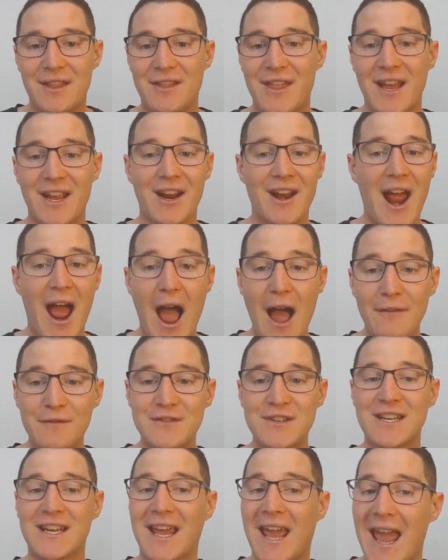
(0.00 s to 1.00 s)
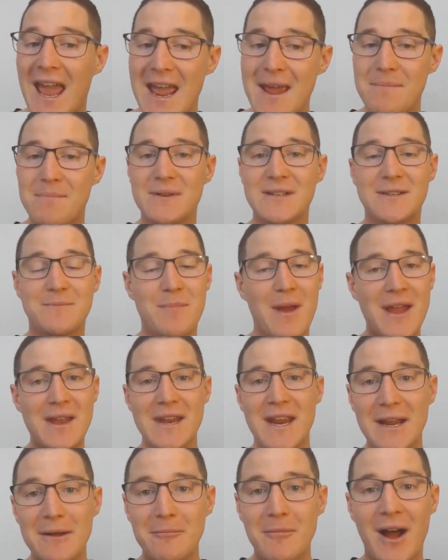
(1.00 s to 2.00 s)
they're going to have to keep
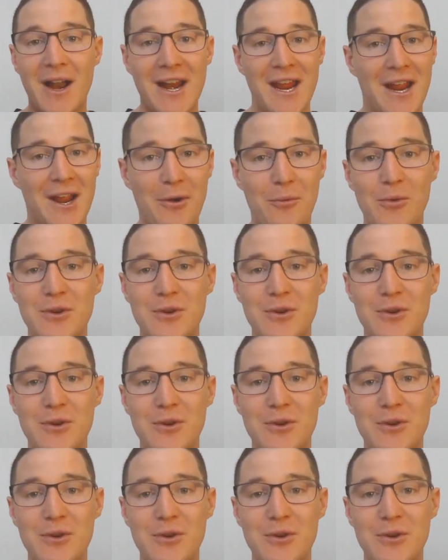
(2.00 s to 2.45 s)
spending money,